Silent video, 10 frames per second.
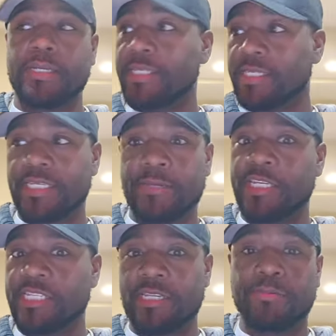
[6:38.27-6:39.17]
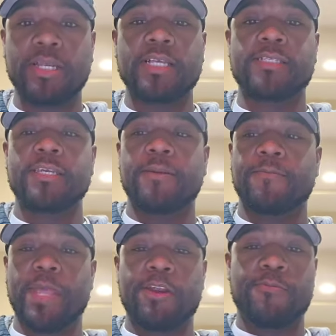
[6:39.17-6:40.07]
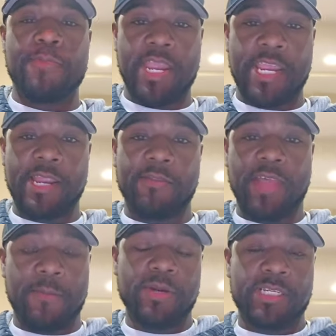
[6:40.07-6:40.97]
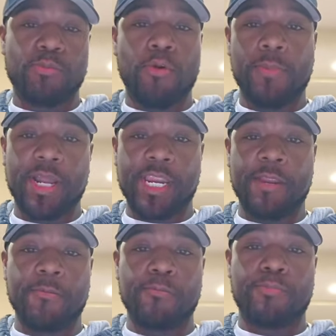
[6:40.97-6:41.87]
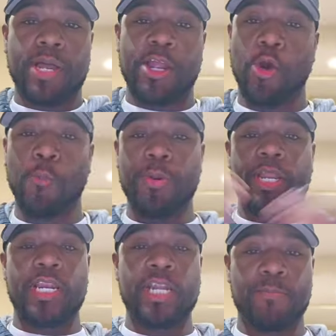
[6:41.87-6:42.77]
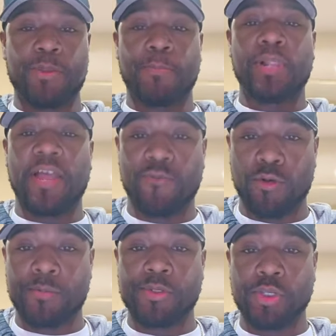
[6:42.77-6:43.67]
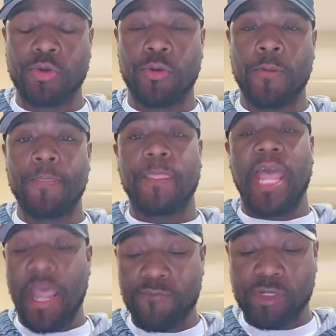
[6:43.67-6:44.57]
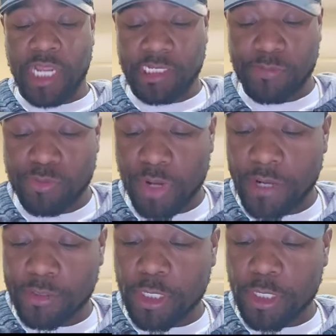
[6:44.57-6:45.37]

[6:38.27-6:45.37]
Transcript: Disney Plus, they are making that much more money by opening up their platform to advertisements, right?